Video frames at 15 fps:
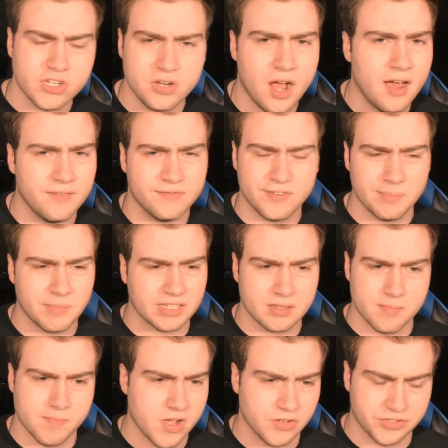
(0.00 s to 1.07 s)
She's not
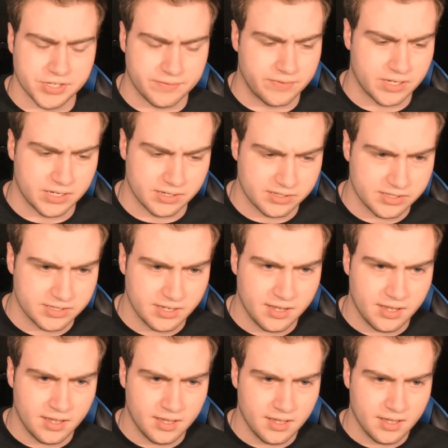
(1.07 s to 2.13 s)
from, like, the
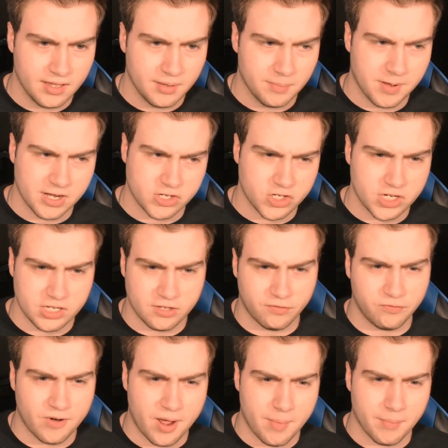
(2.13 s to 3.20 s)
multiverse, but
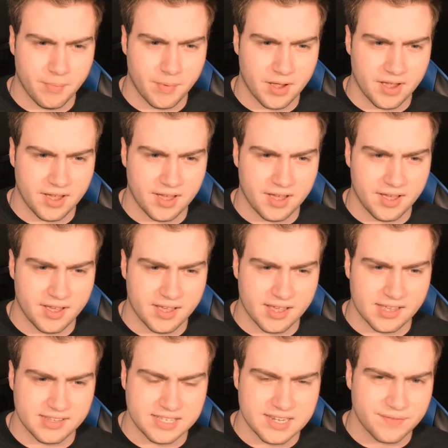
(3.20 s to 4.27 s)
she's from
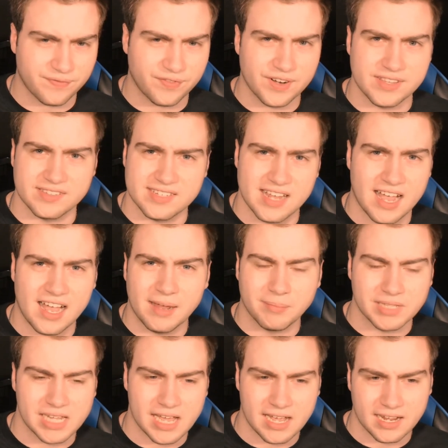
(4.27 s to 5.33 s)
a different
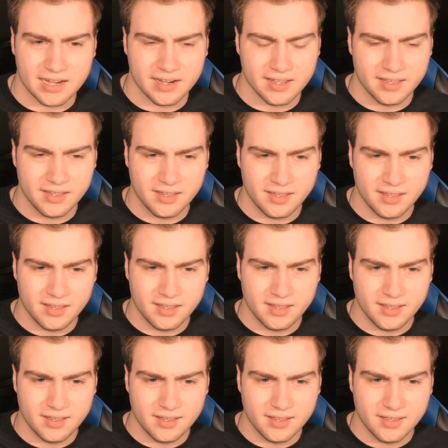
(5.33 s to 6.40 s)
timeline.
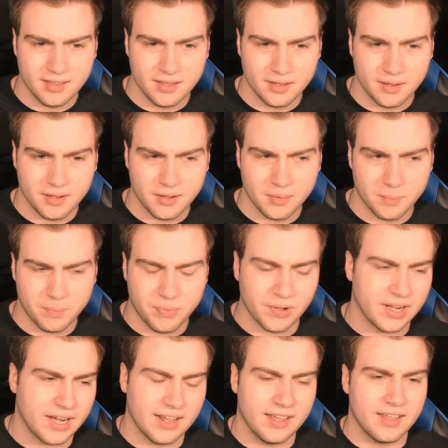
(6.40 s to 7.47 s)

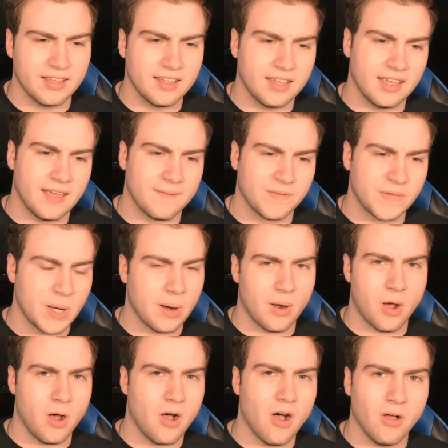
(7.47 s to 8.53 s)
But if
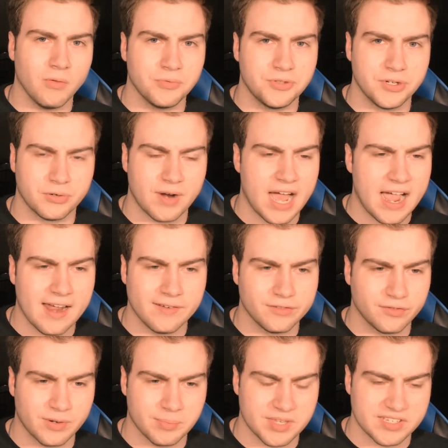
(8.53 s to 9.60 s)
they're all
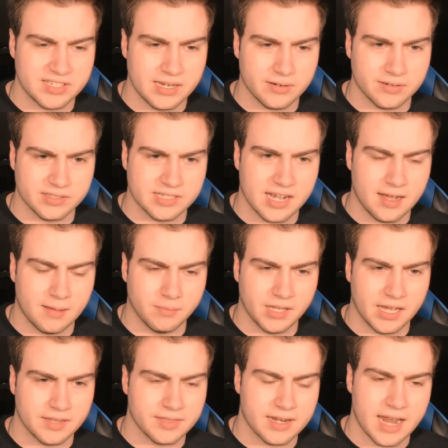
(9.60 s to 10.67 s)
derived from the sacred
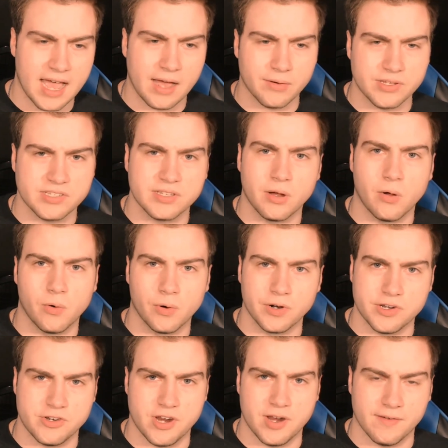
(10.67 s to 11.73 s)
timeline, then how does the
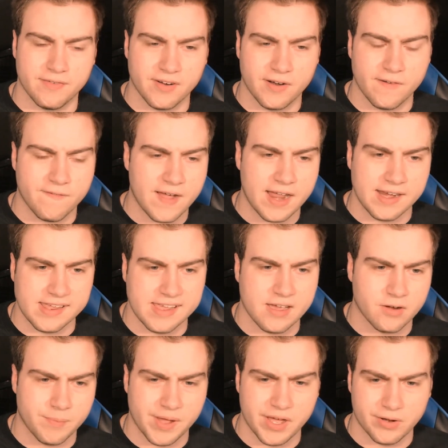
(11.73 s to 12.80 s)
origin of her
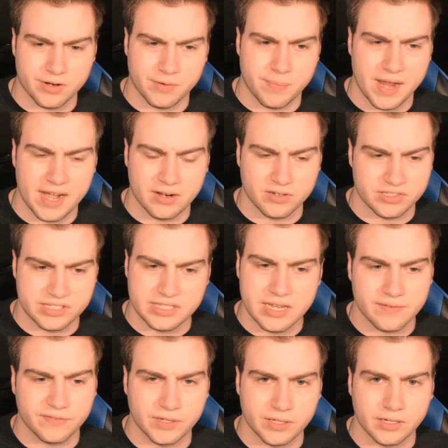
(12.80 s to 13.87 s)
finding out about her
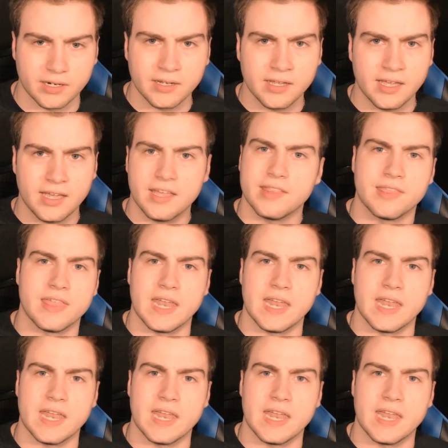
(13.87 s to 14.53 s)
parents differ